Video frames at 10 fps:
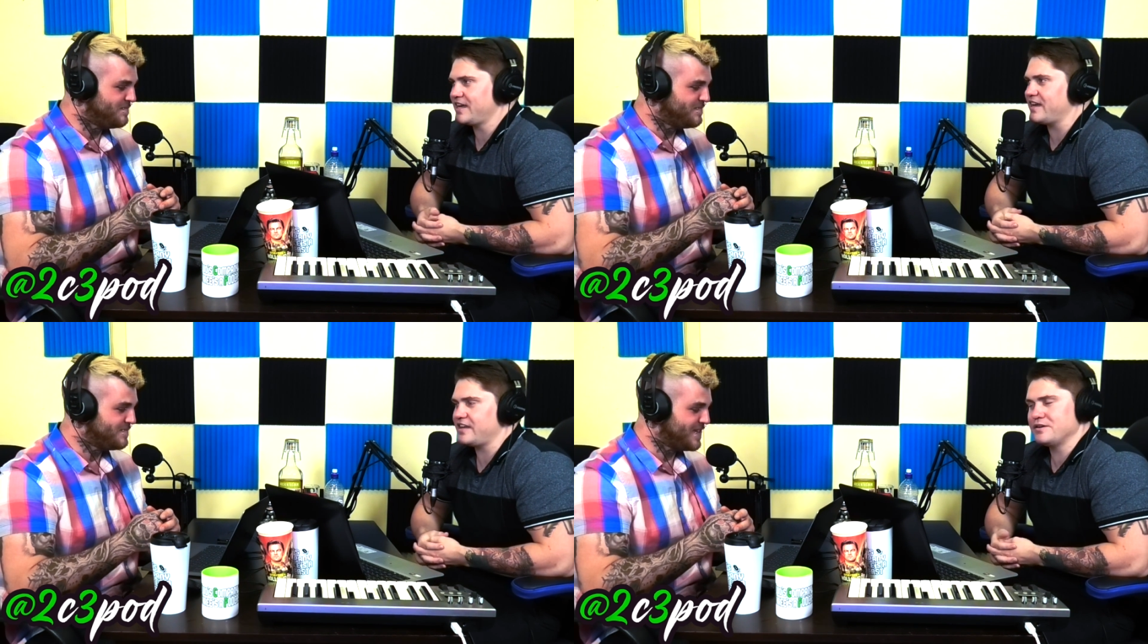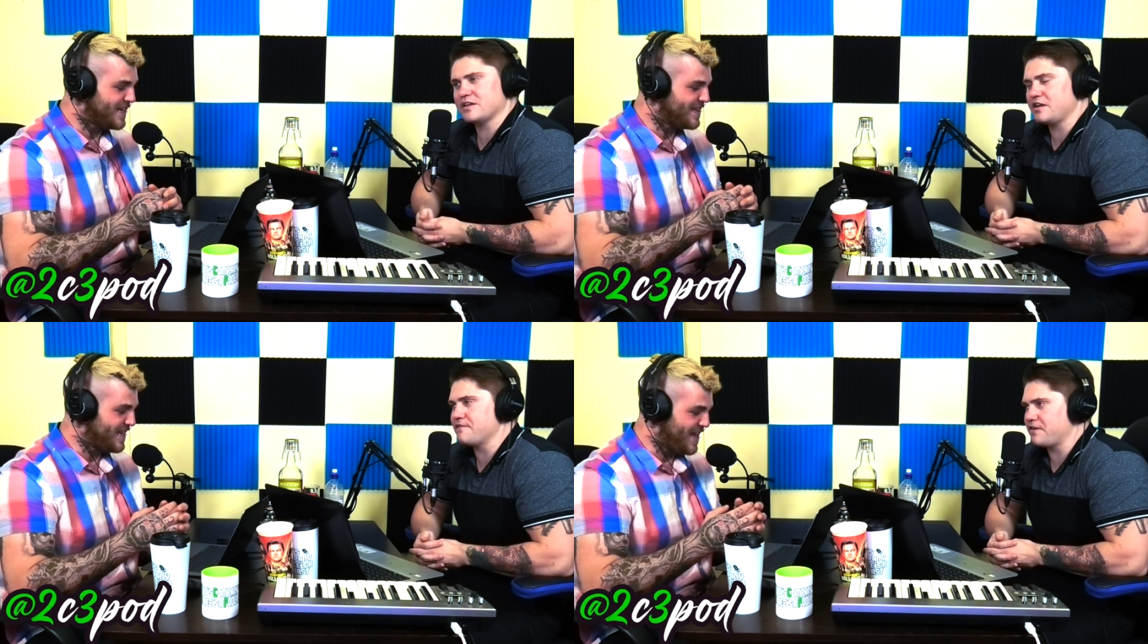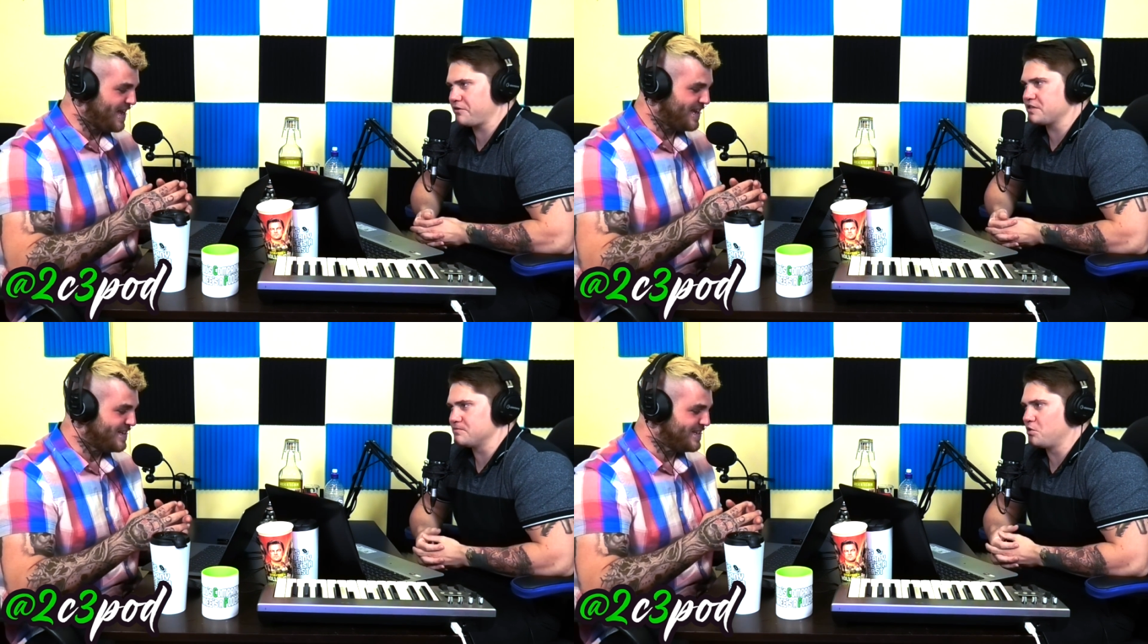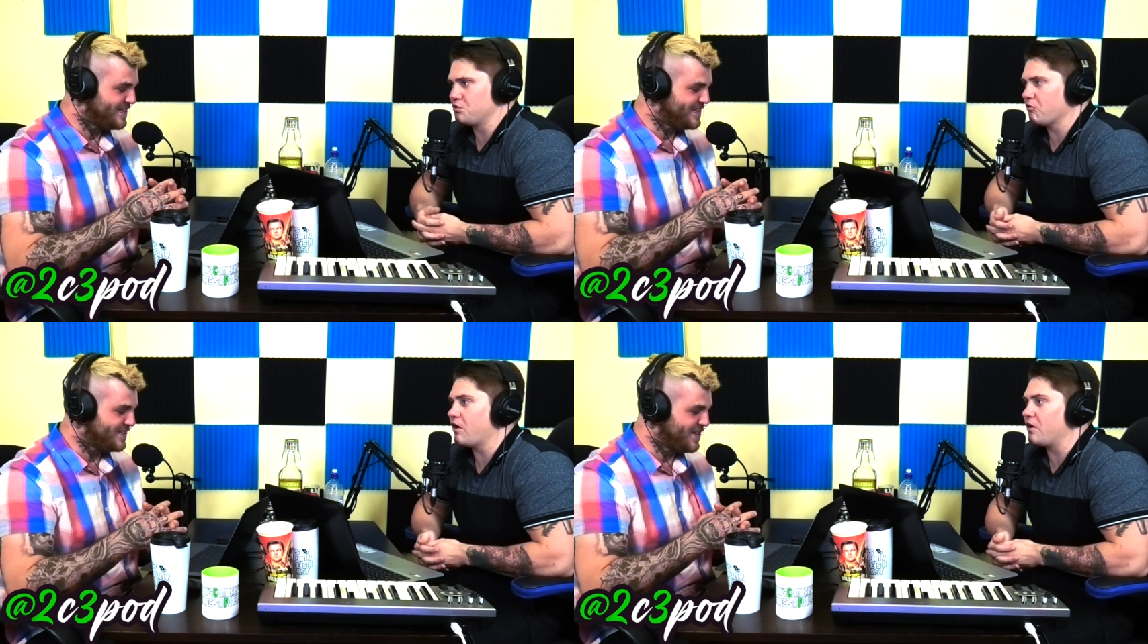Speaker 1: Yeah, he like, was only a yeah. very small
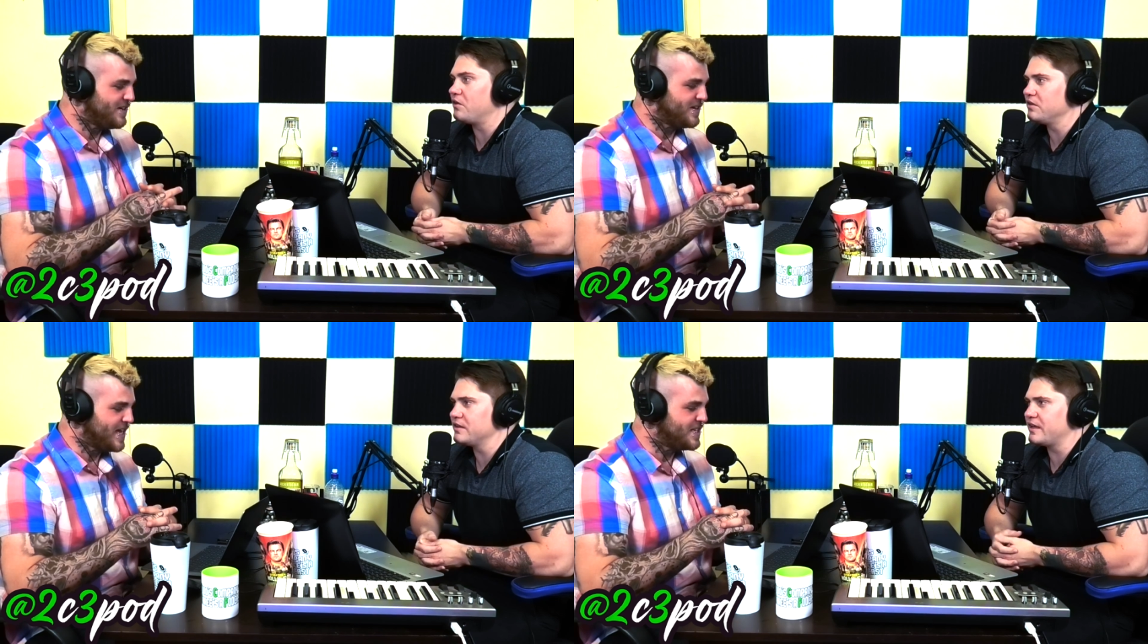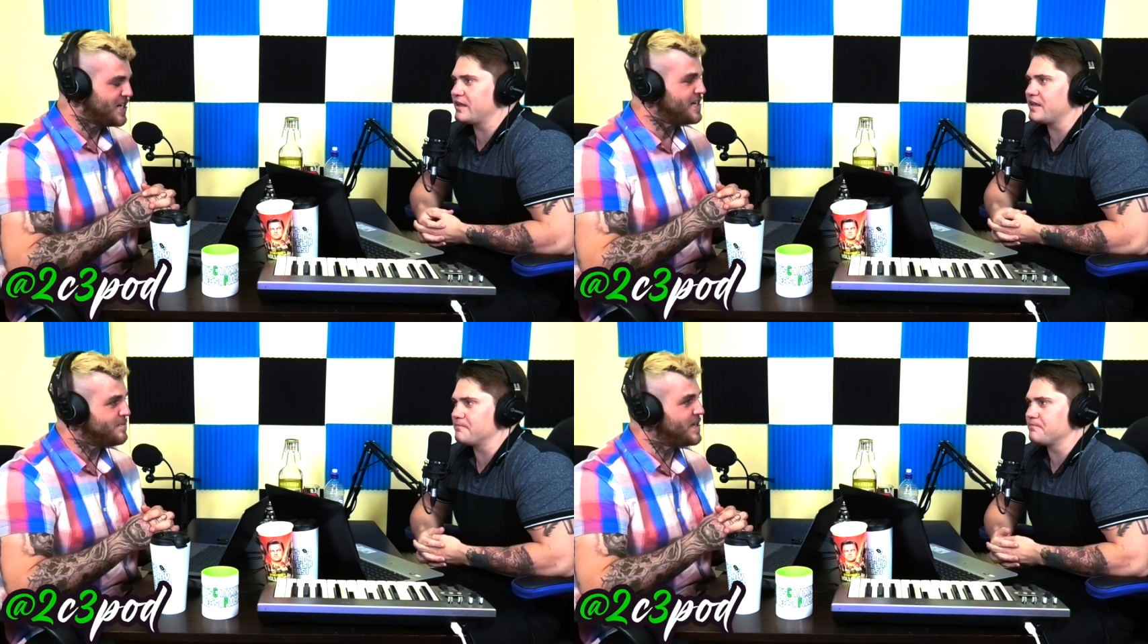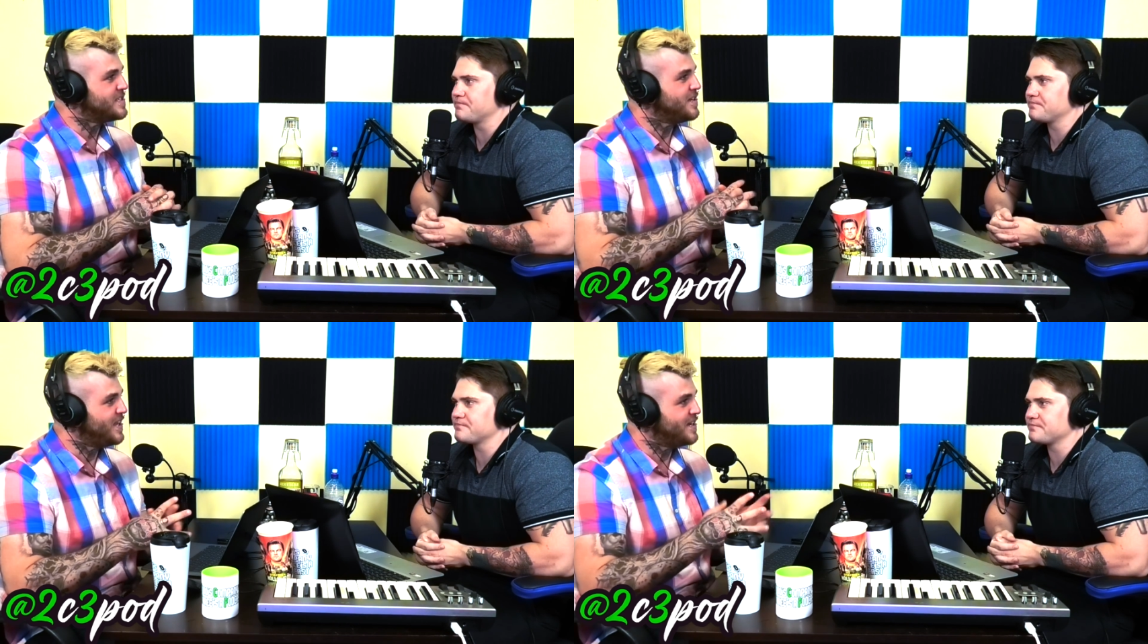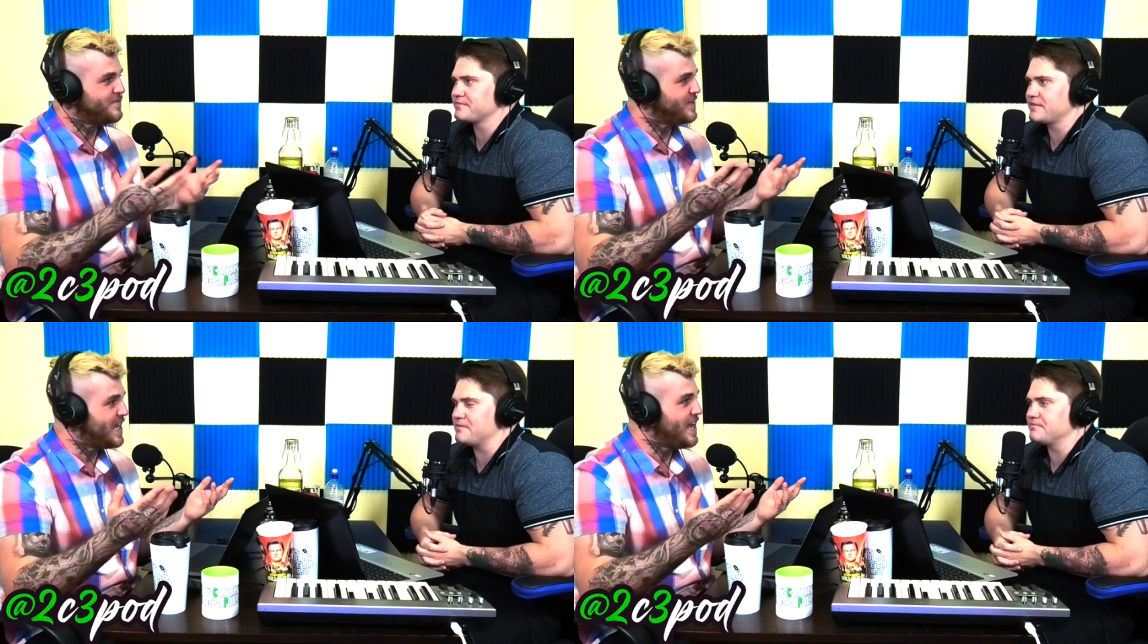role. No, yeah, Jane um, Martell out
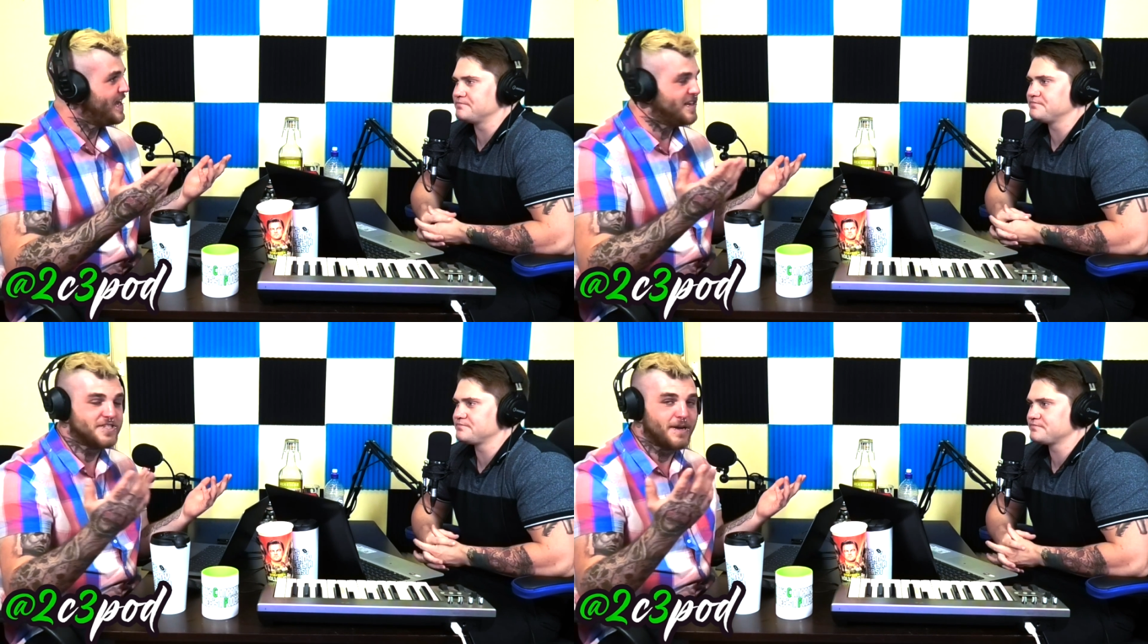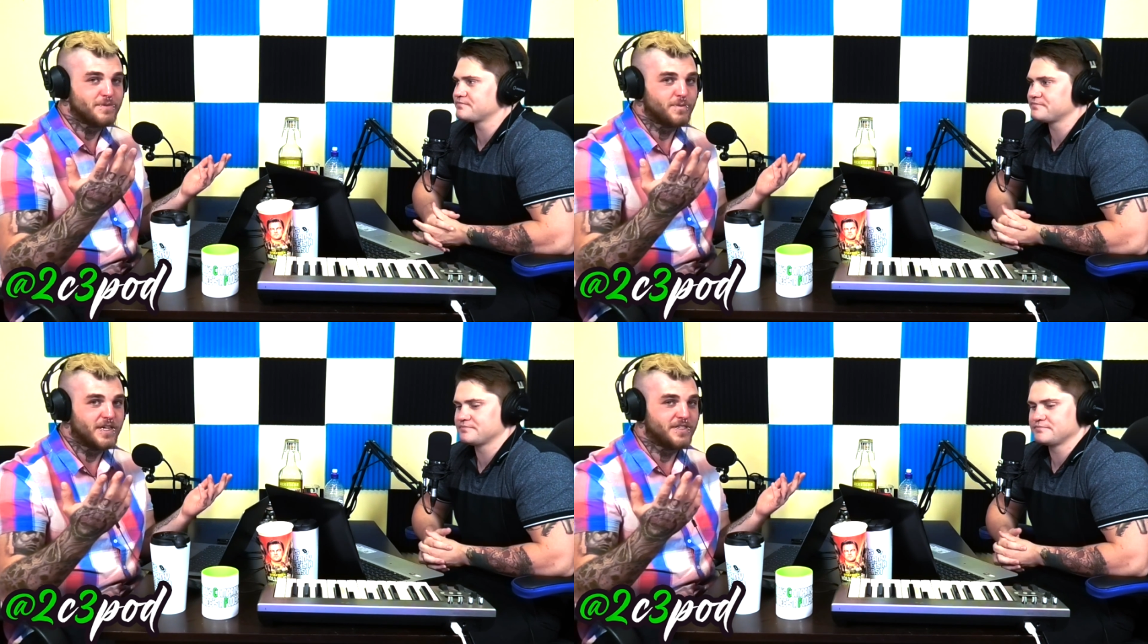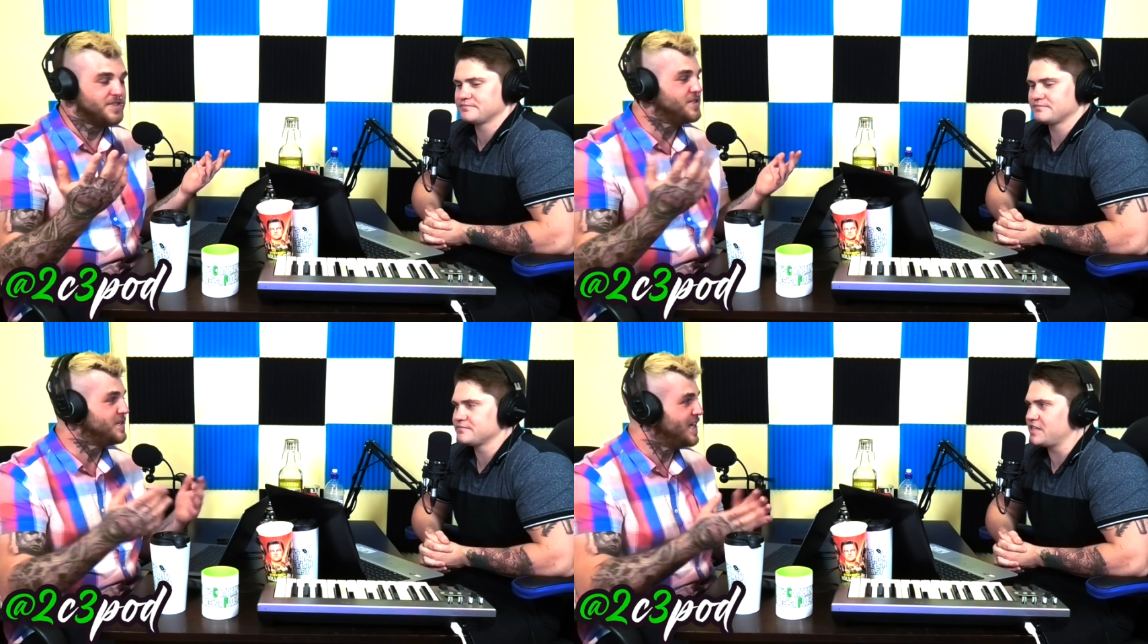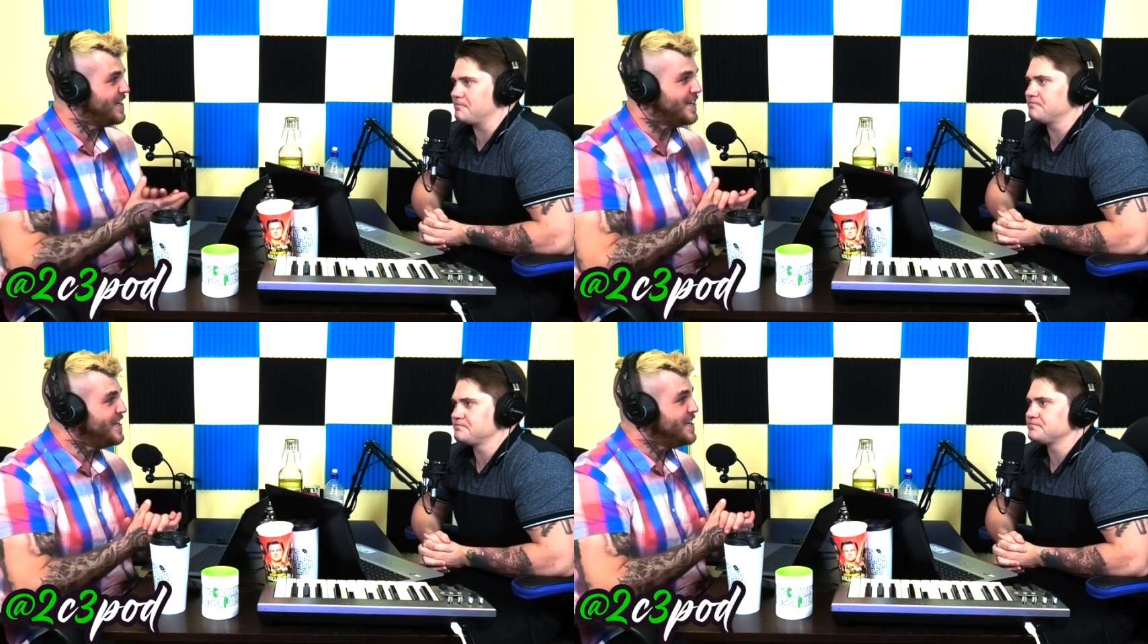of yeah. e- chapter one and two. yeah.